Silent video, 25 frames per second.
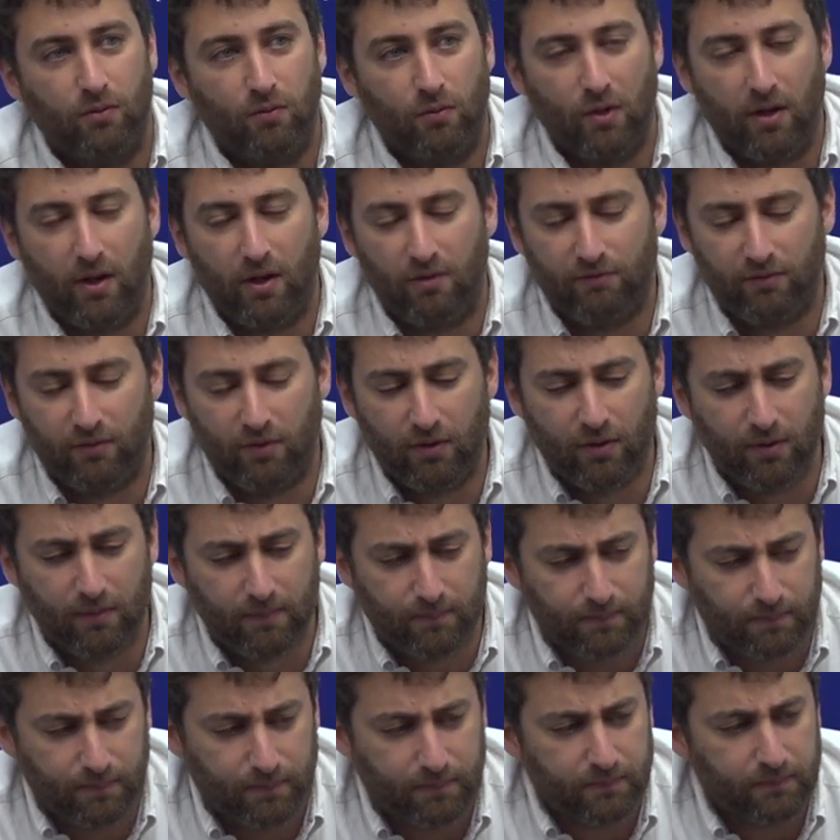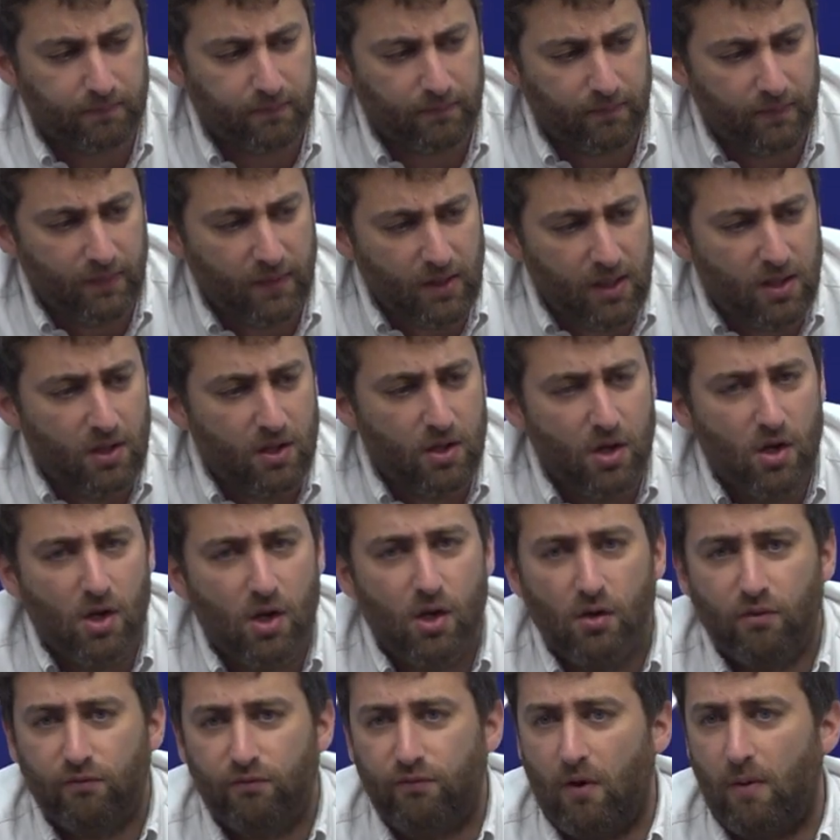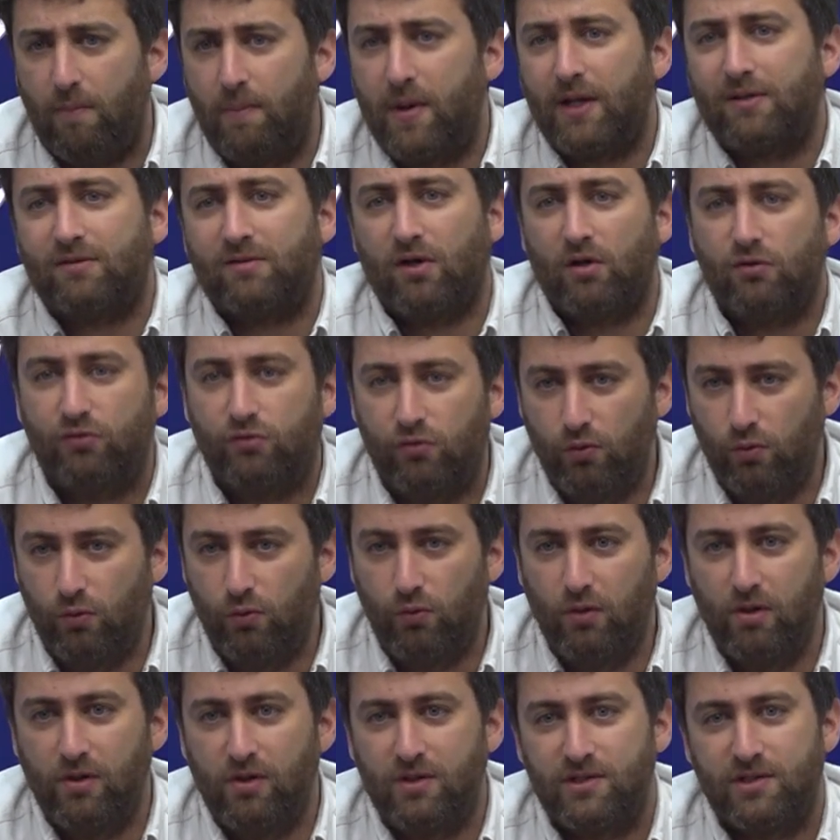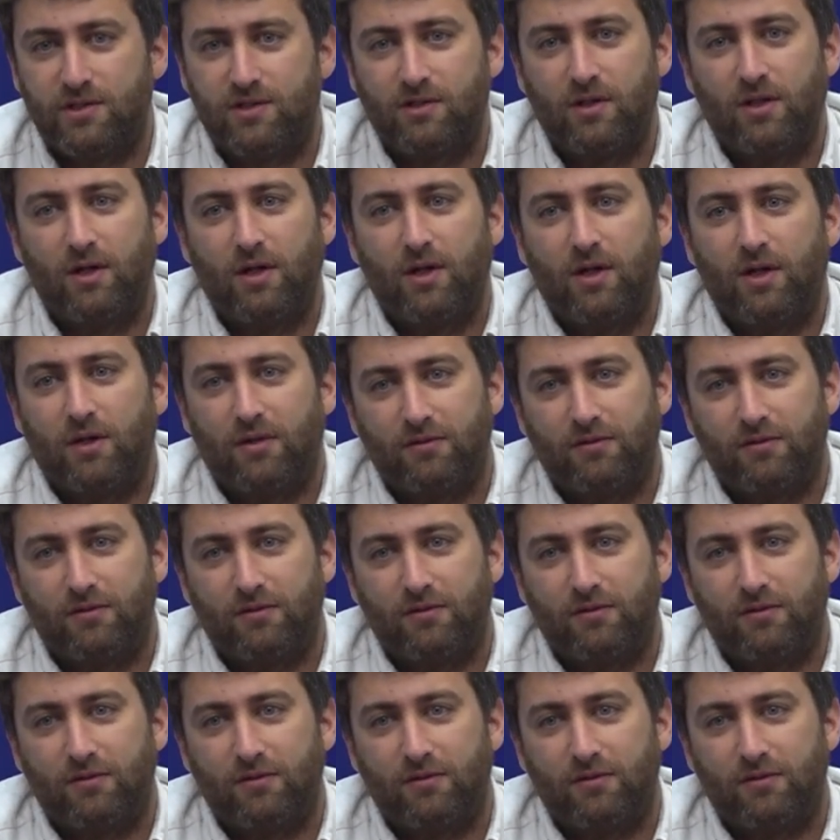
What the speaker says: level for better tools